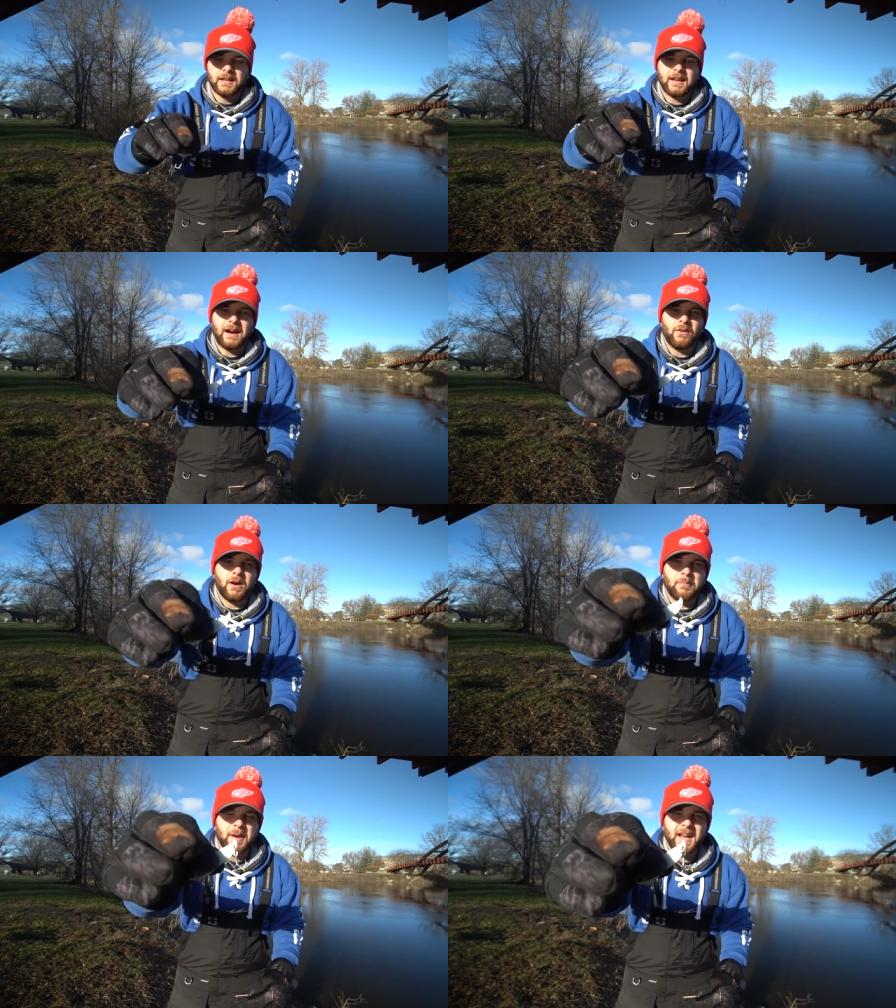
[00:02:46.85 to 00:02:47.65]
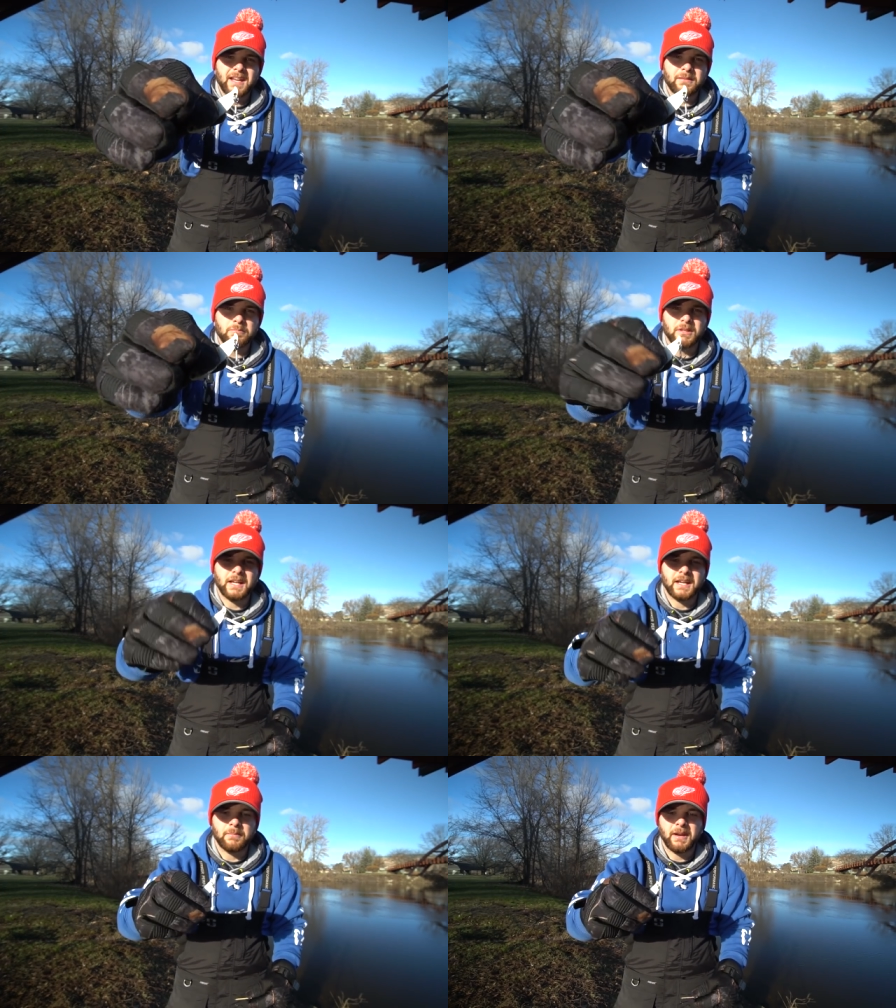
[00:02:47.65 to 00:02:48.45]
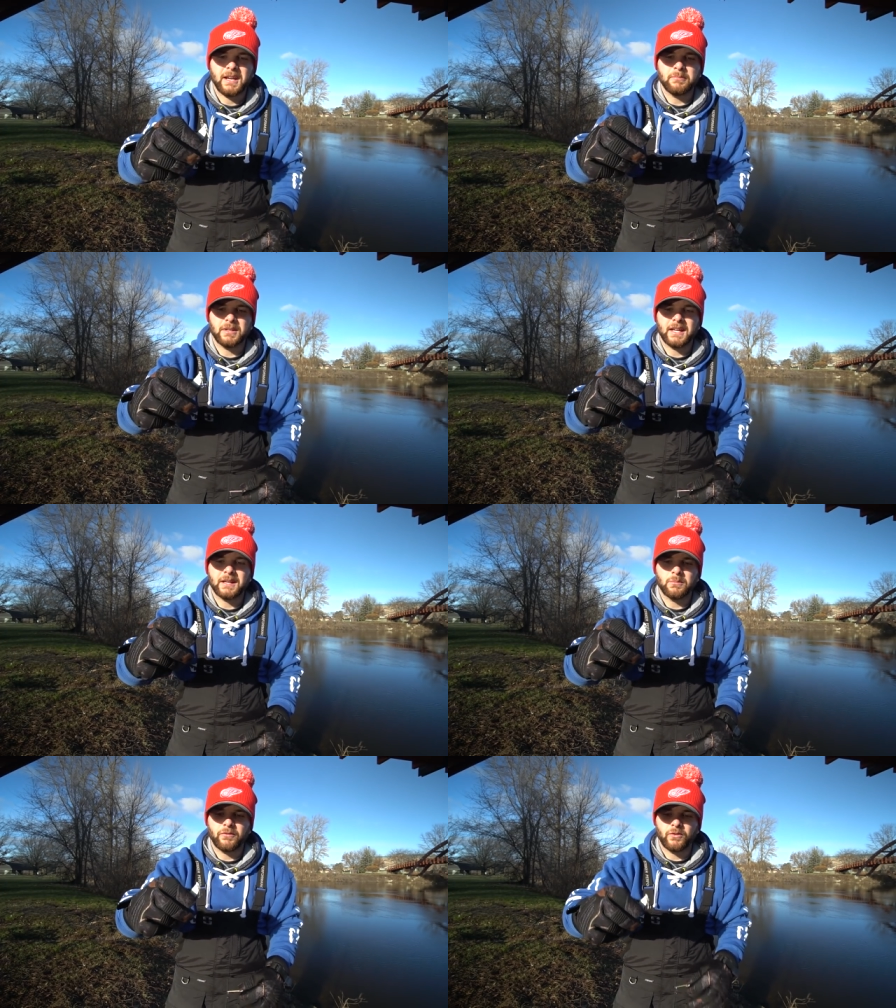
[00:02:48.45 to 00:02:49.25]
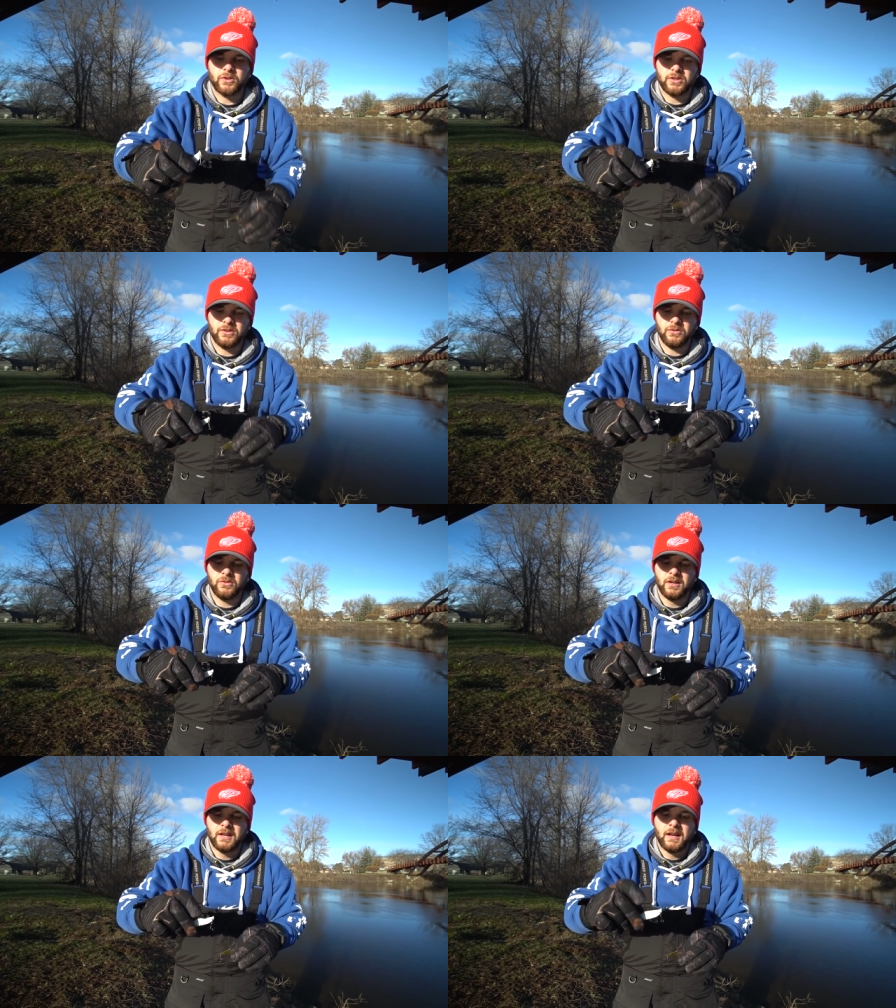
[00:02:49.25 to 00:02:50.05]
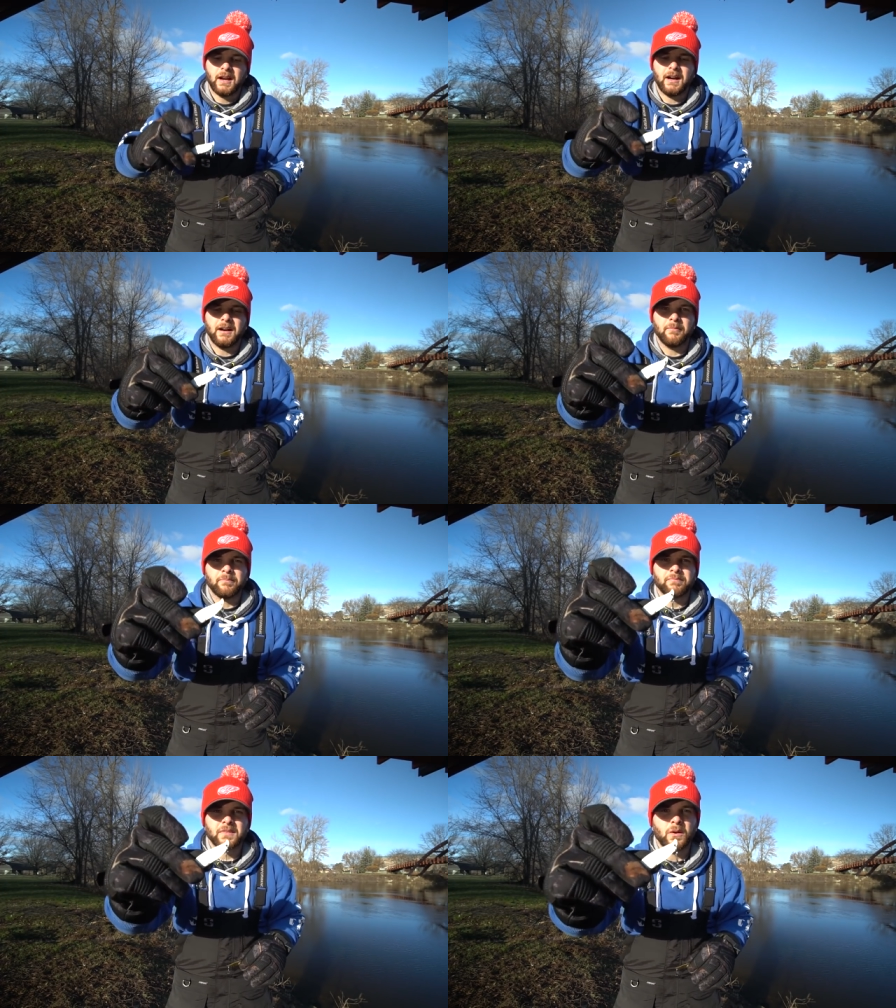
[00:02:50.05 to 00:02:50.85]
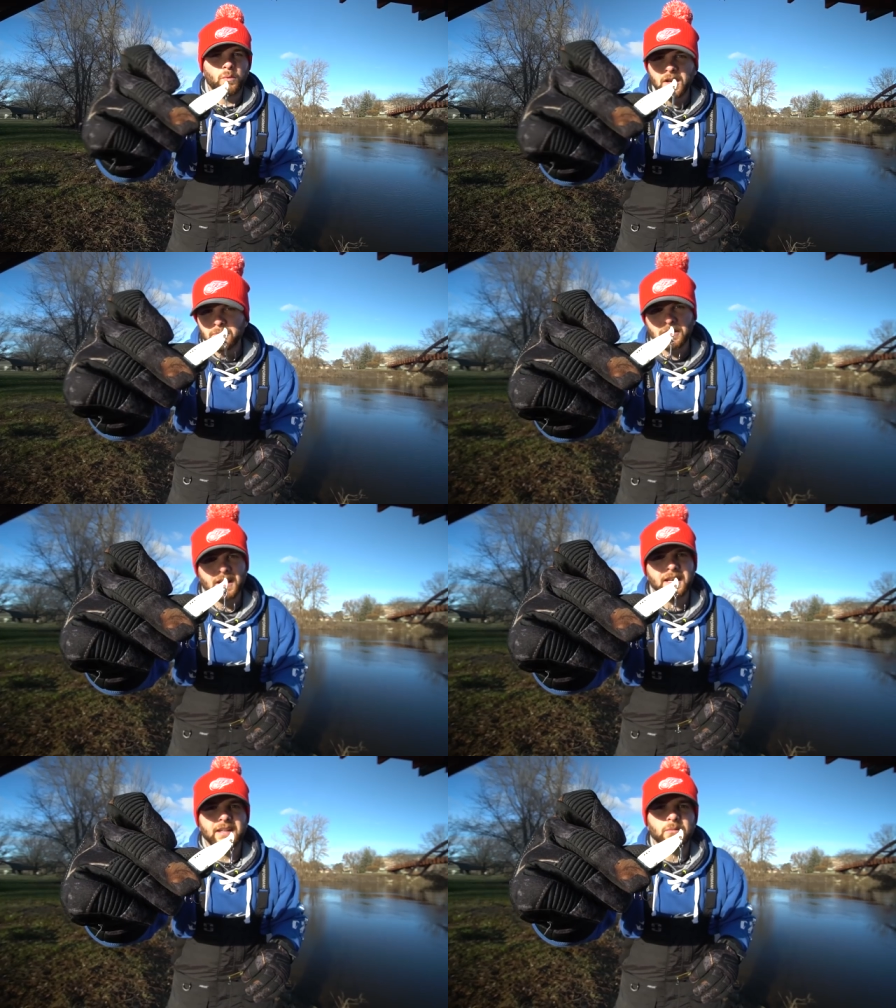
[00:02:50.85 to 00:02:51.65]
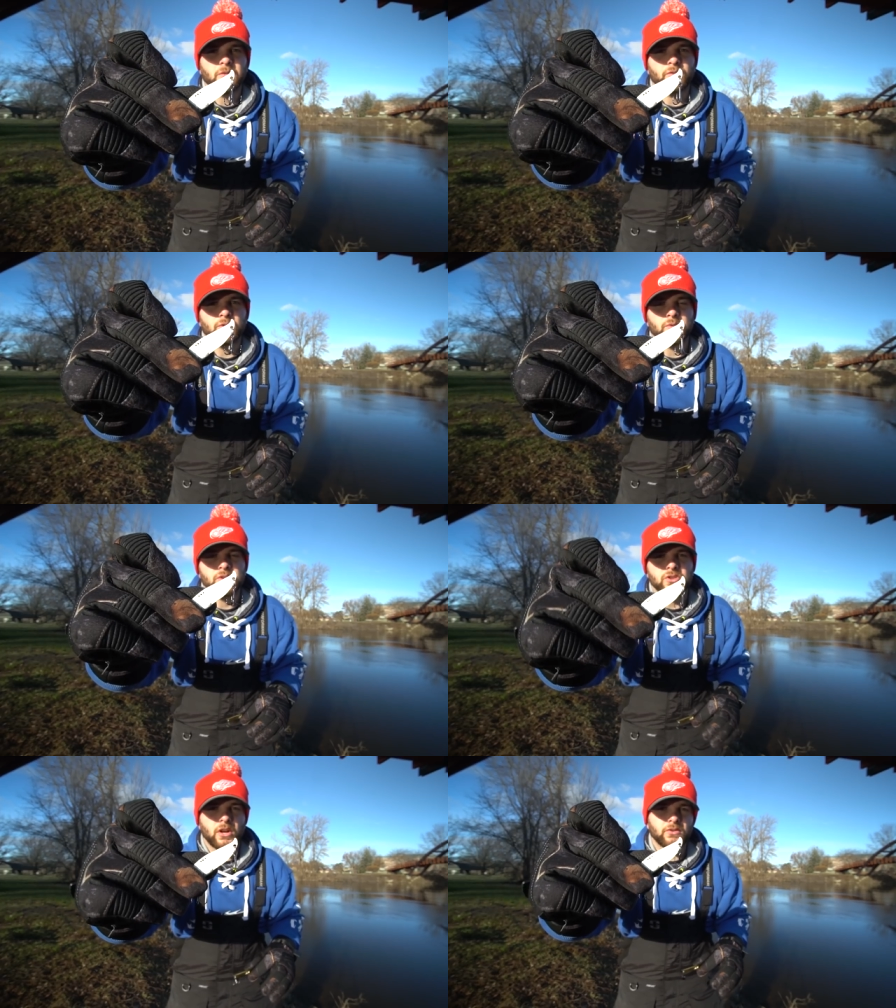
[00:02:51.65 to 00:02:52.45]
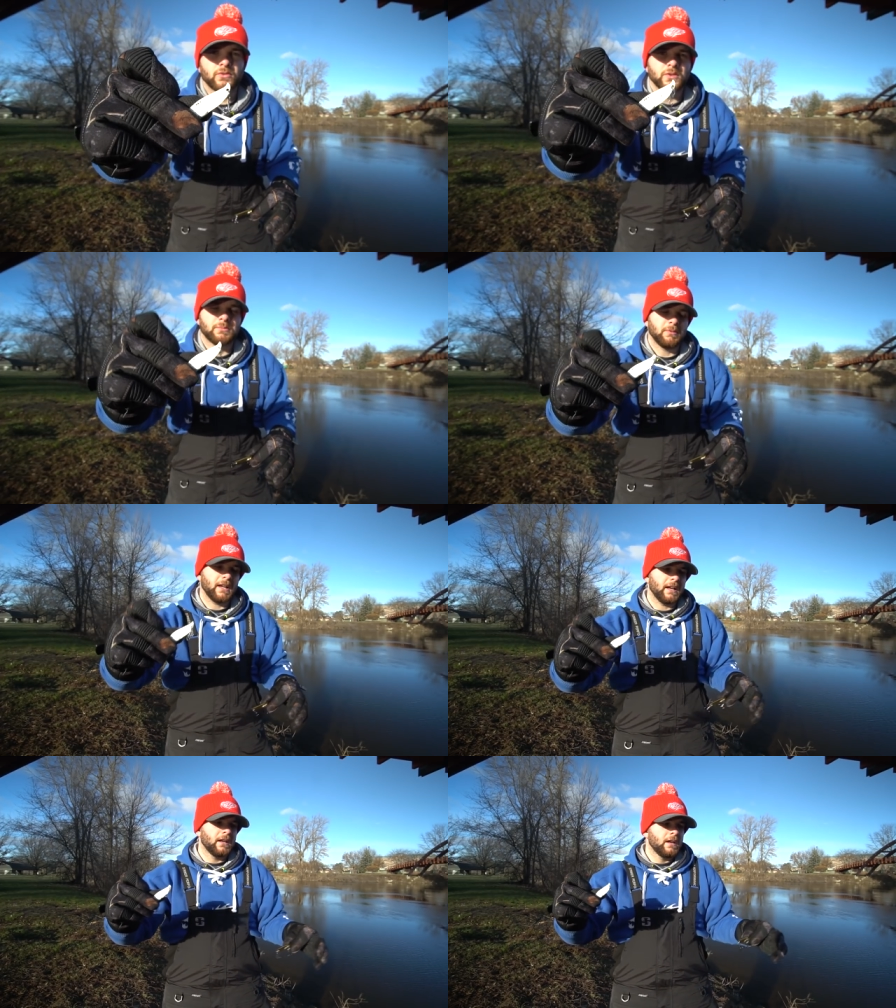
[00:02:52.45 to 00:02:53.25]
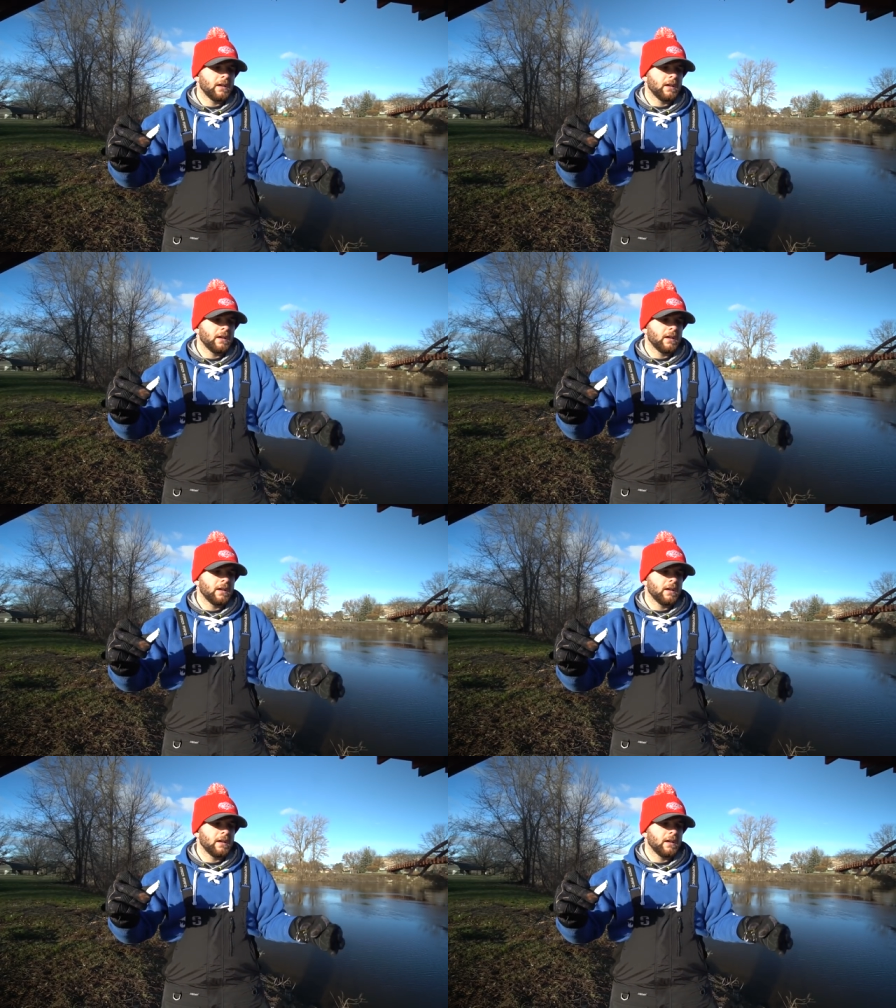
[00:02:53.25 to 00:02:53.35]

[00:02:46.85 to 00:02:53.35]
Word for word: Now, a painted blade, a painted blade can refer to um, a white blade, can refer to a chartreuse blade,